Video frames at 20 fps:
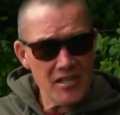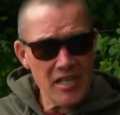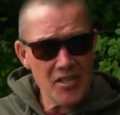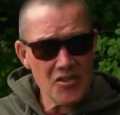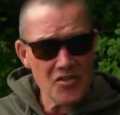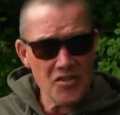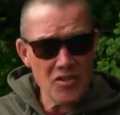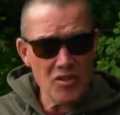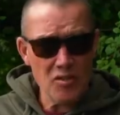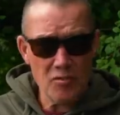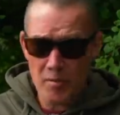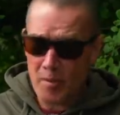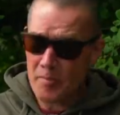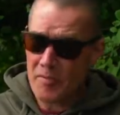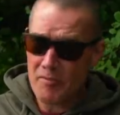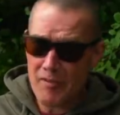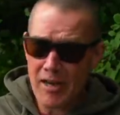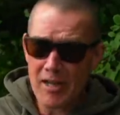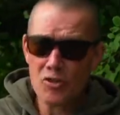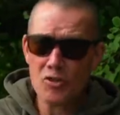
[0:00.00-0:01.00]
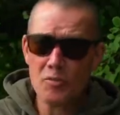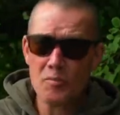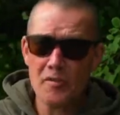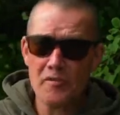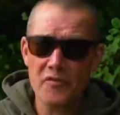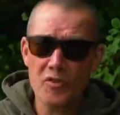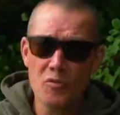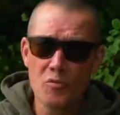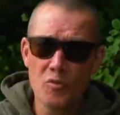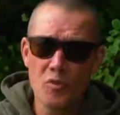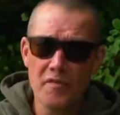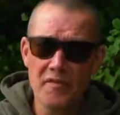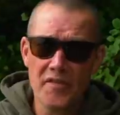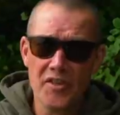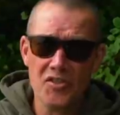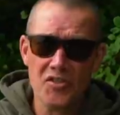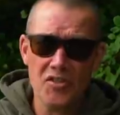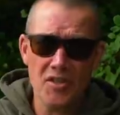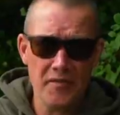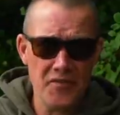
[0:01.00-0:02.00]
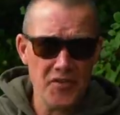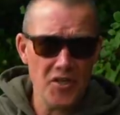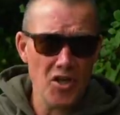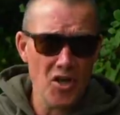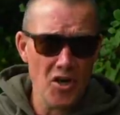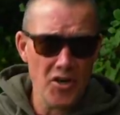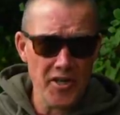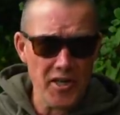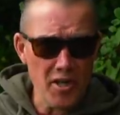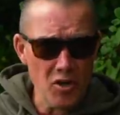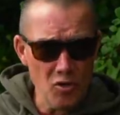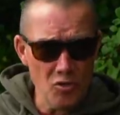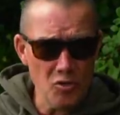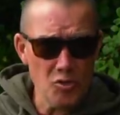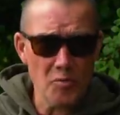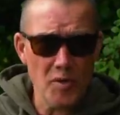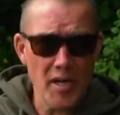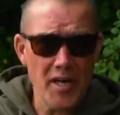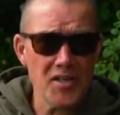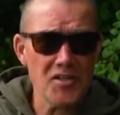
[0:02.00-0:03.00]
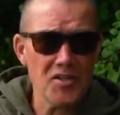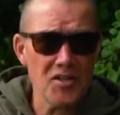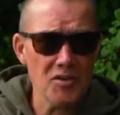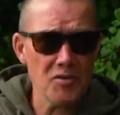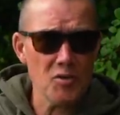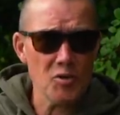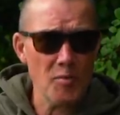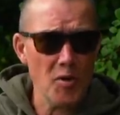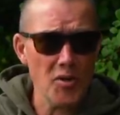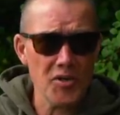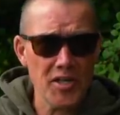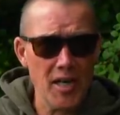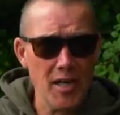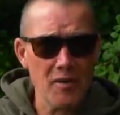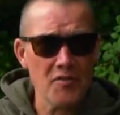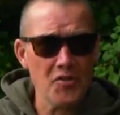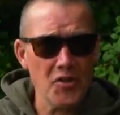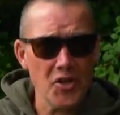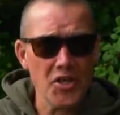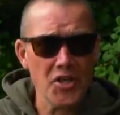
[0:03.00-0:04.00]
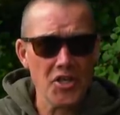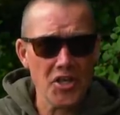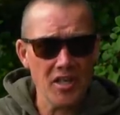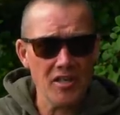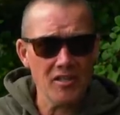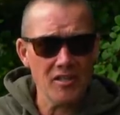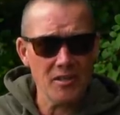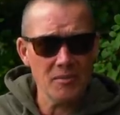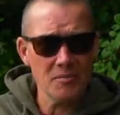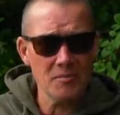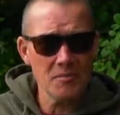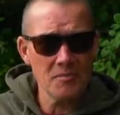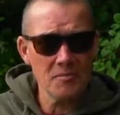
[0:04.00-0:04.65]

session, you'll probably racked up a few more fish than if you'd have gone in guns blazing and spotted out 30 kilo.